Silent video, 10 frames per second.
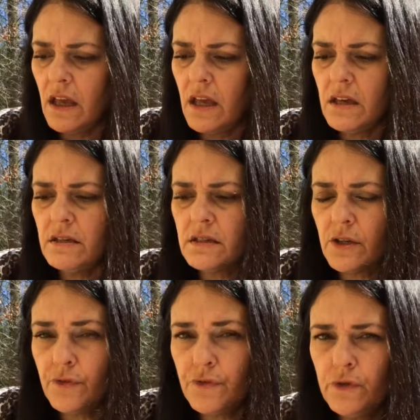
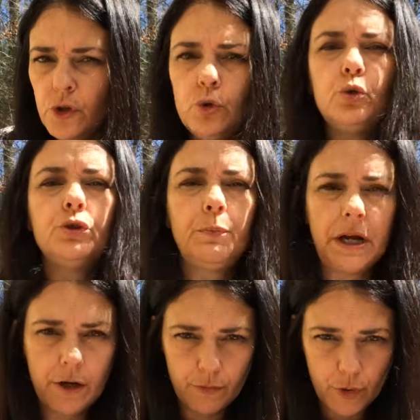is fueled
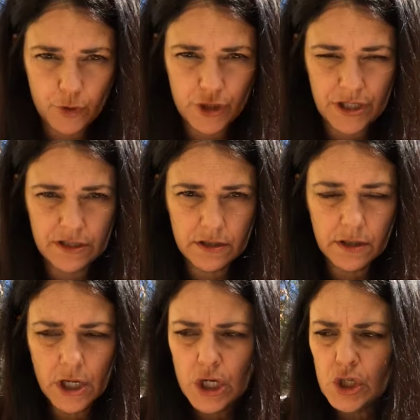by our emotions.
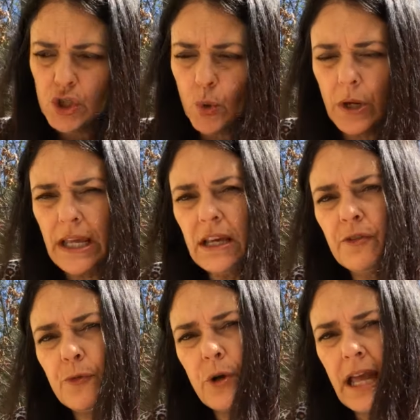So
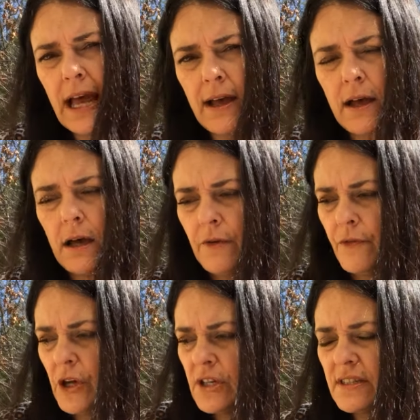if we
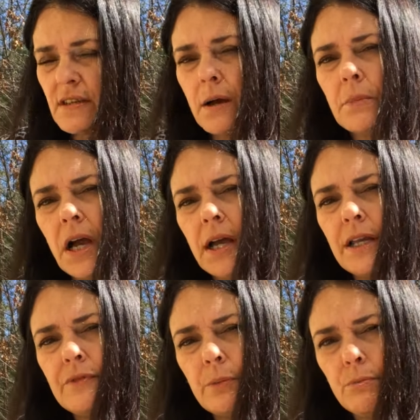have some
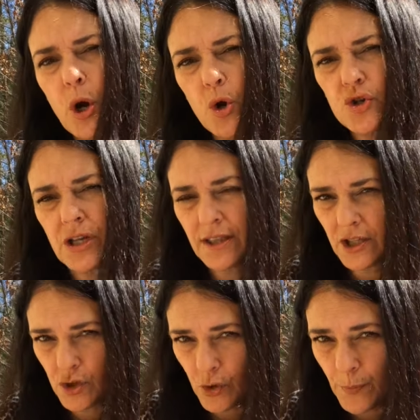kind of emotion
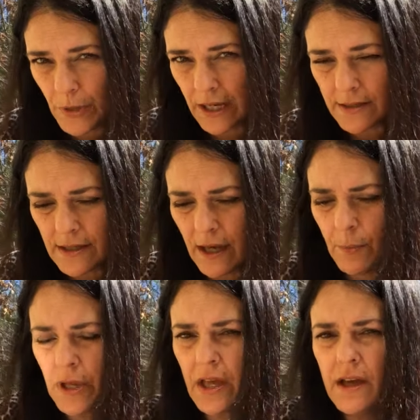that's tripping us
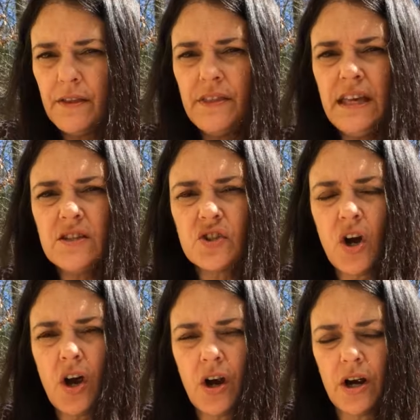up, these
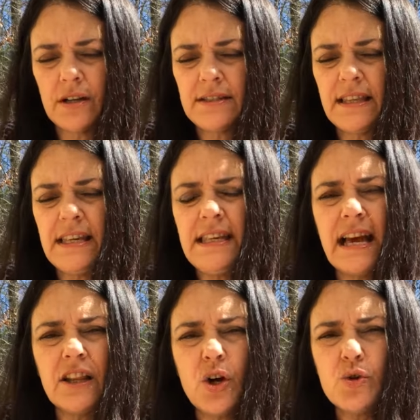cards, the
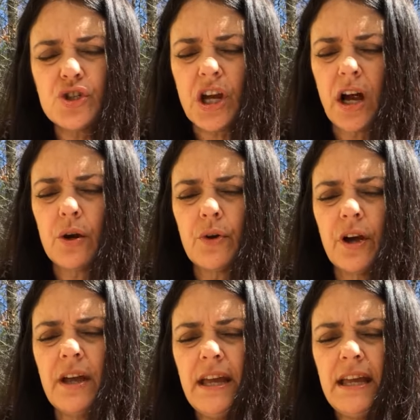yellow
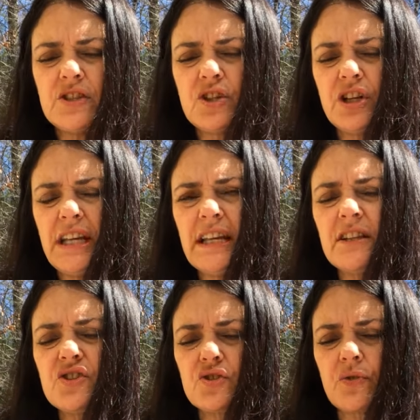chakra, is going to
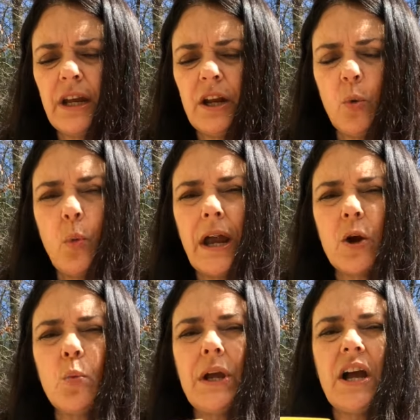illustrate
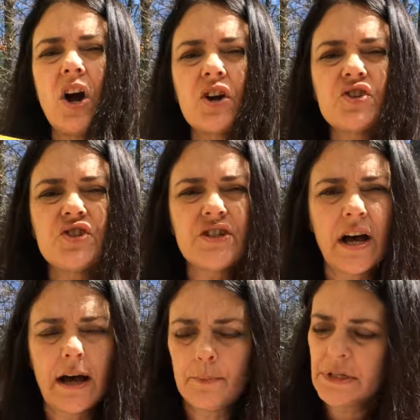where we are
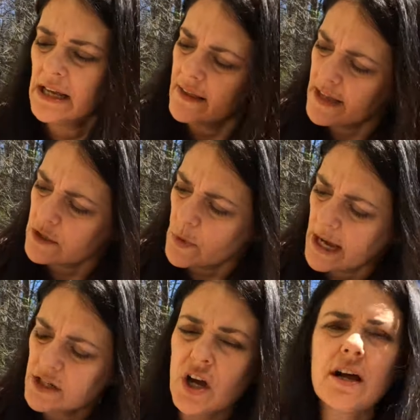stopped. That's
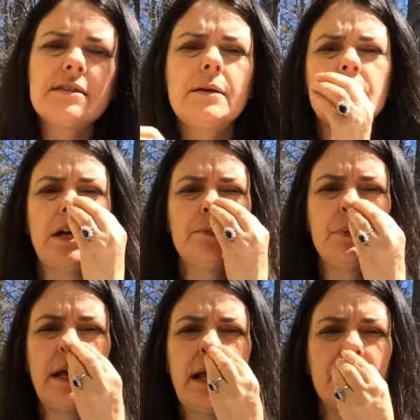why I talk sometimes
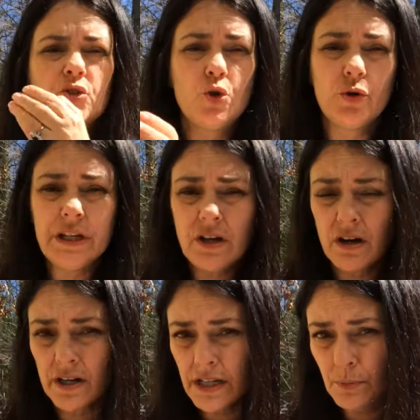about how the joy
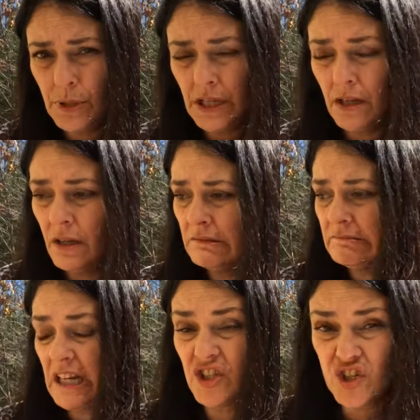card can be
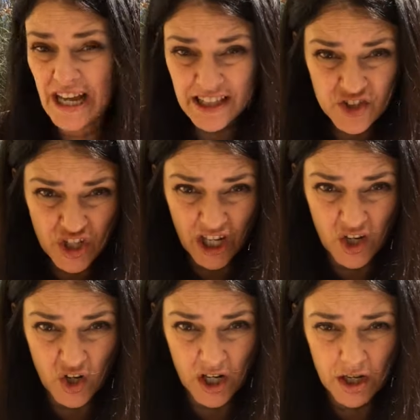a challenging
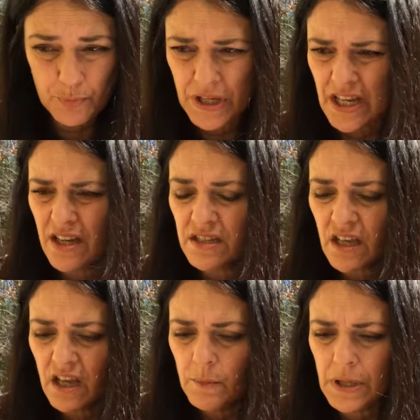card, because
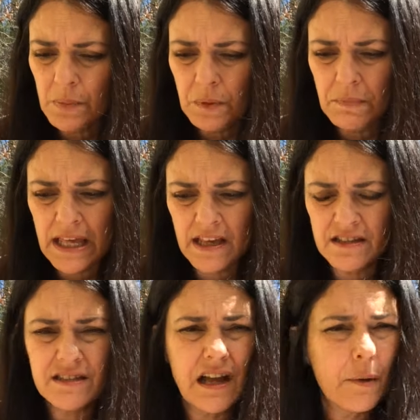people may get
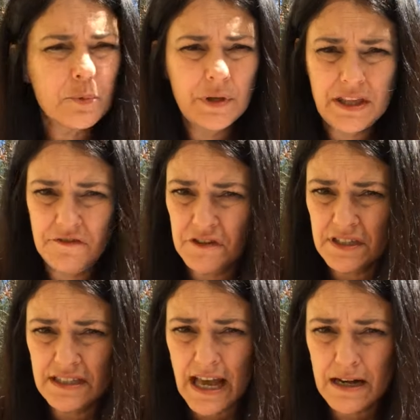stopped when they feel
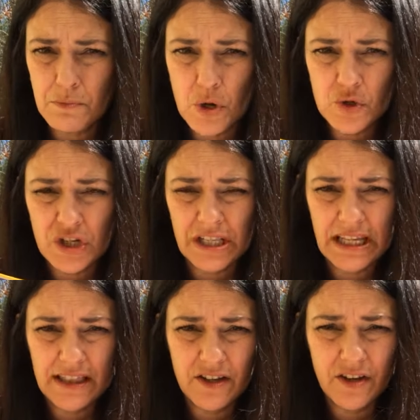sad
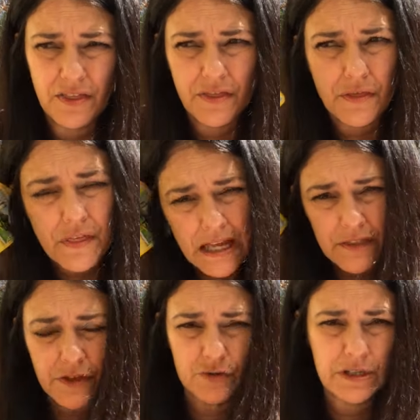emotionally and they
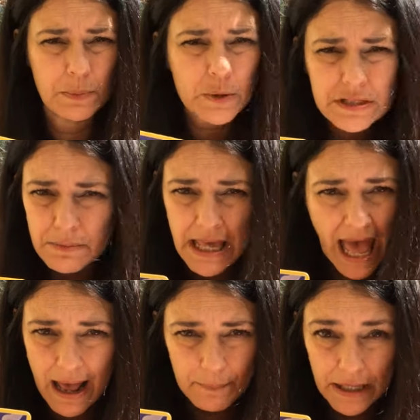think they're supposed to be
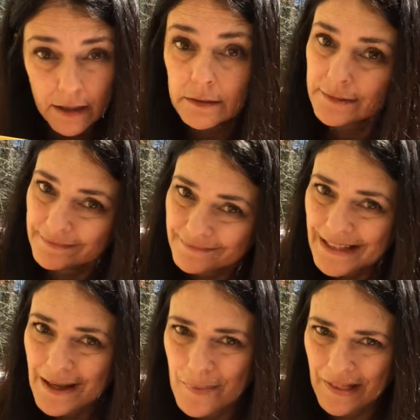happy.
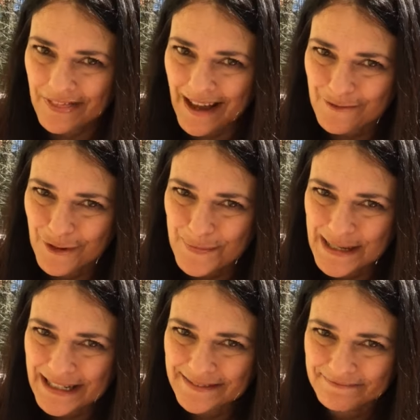Think about that for a
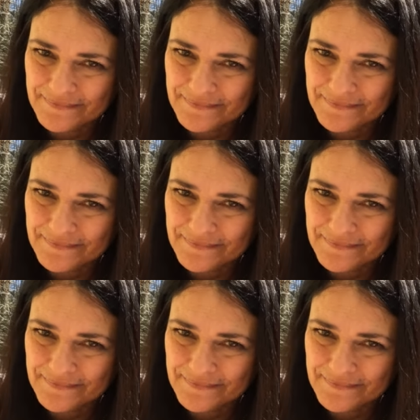minute.